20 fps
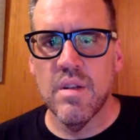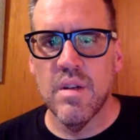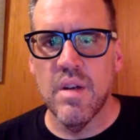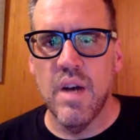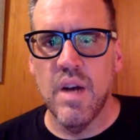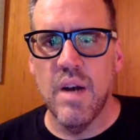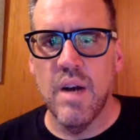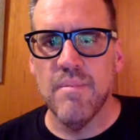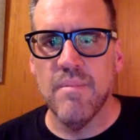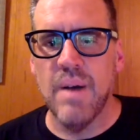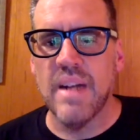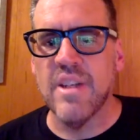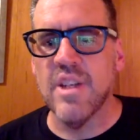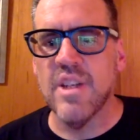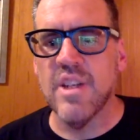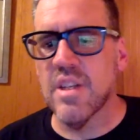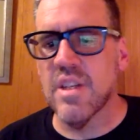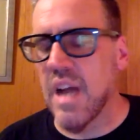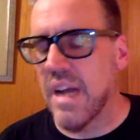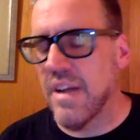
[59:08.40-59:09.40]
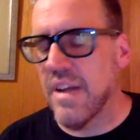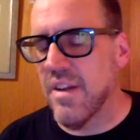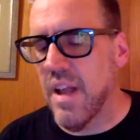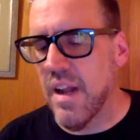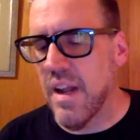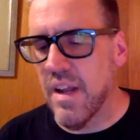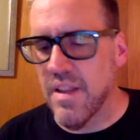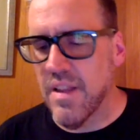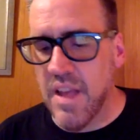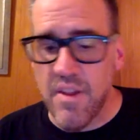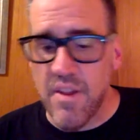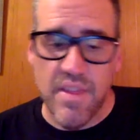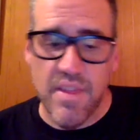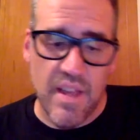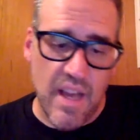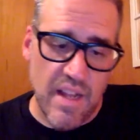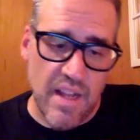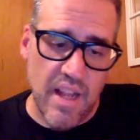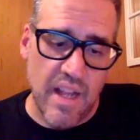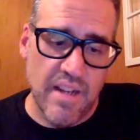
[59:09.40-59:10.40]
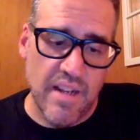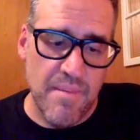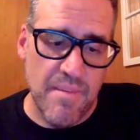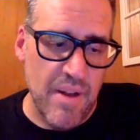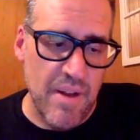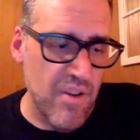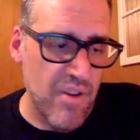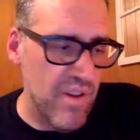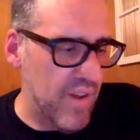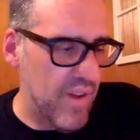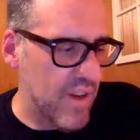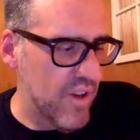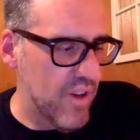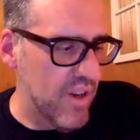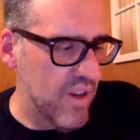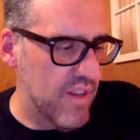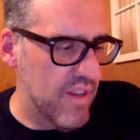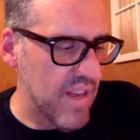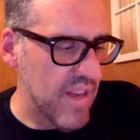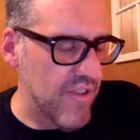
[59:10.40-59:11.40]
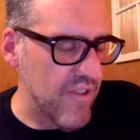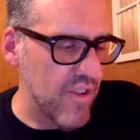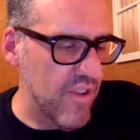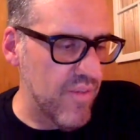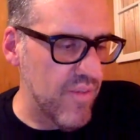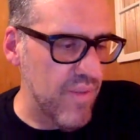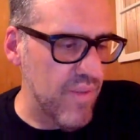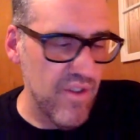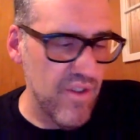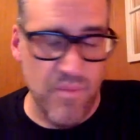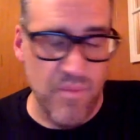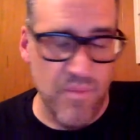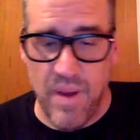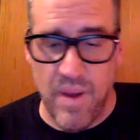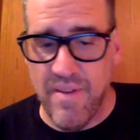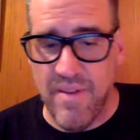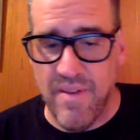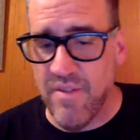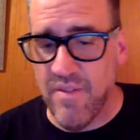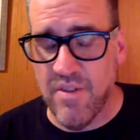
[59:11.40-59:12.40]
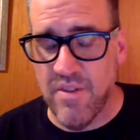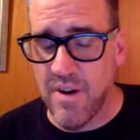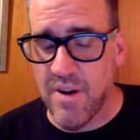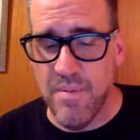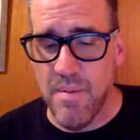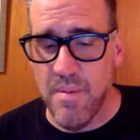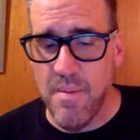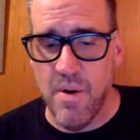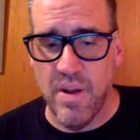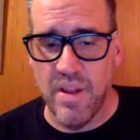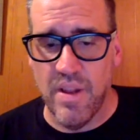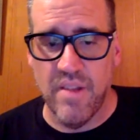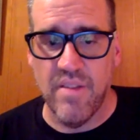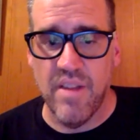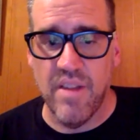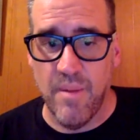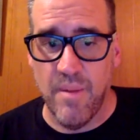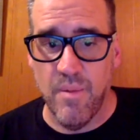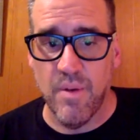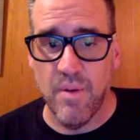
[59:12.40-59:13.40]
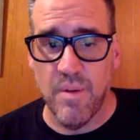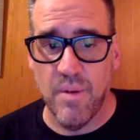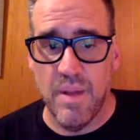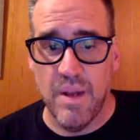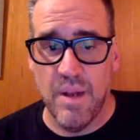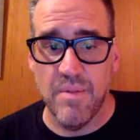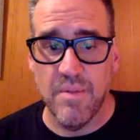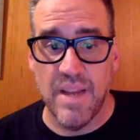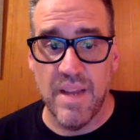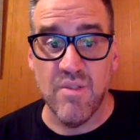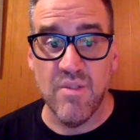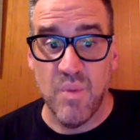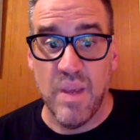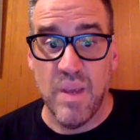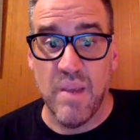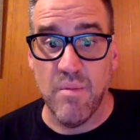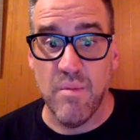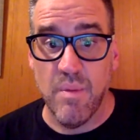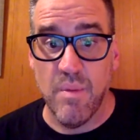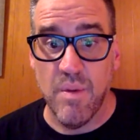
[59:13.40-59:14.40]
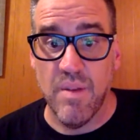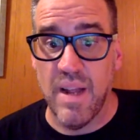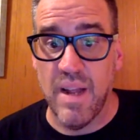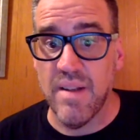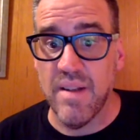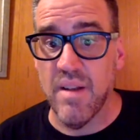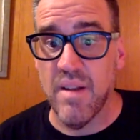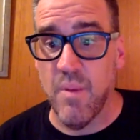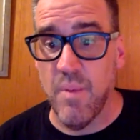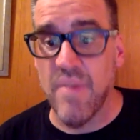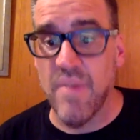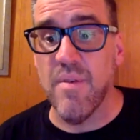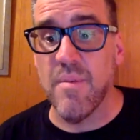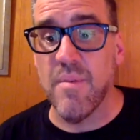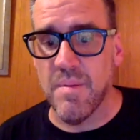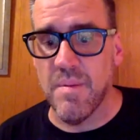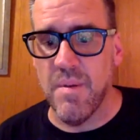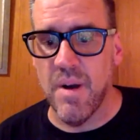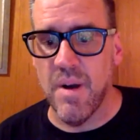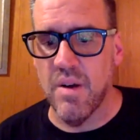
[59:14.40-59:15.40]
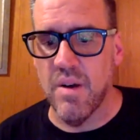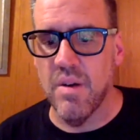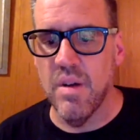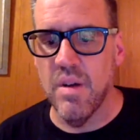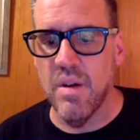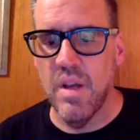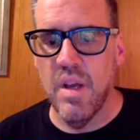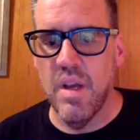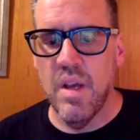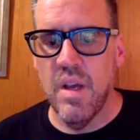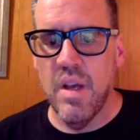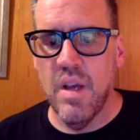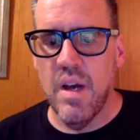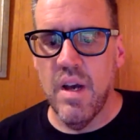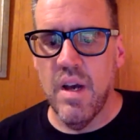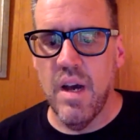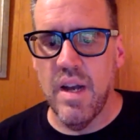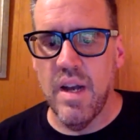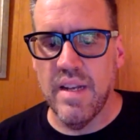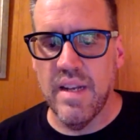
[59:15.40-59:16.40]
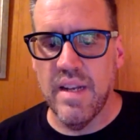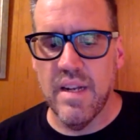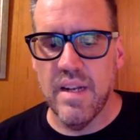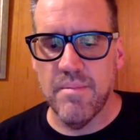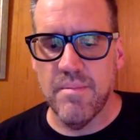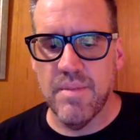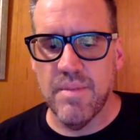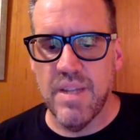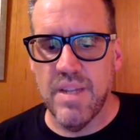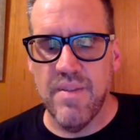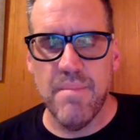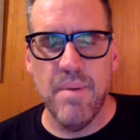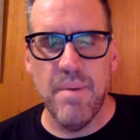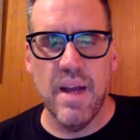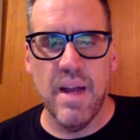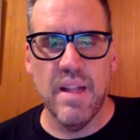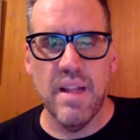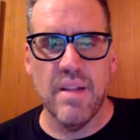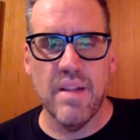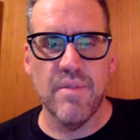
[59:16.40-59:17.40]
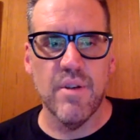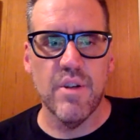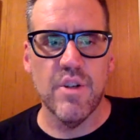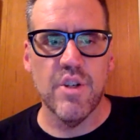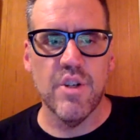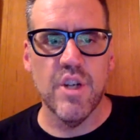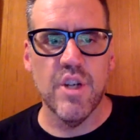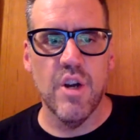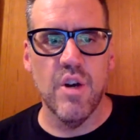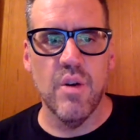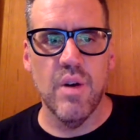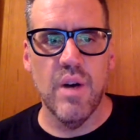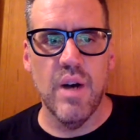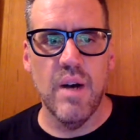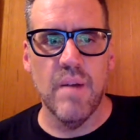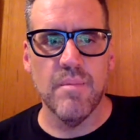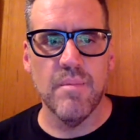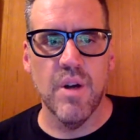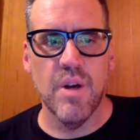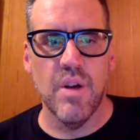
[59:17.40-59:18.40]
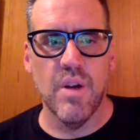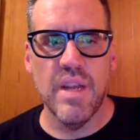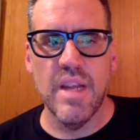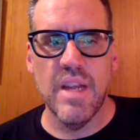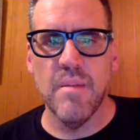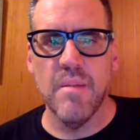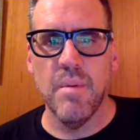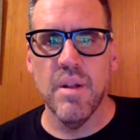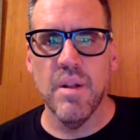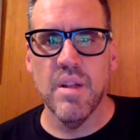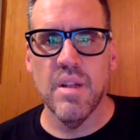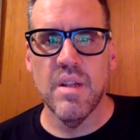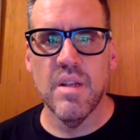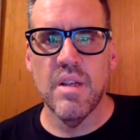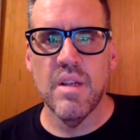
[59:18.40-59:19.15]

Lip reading: The other thing I'd like to mention, if I could, is I just finished. We haven't even started promoting this yet. Next week we will. Not a week from tomorrow. I did a TV pilot for a show called Eatable,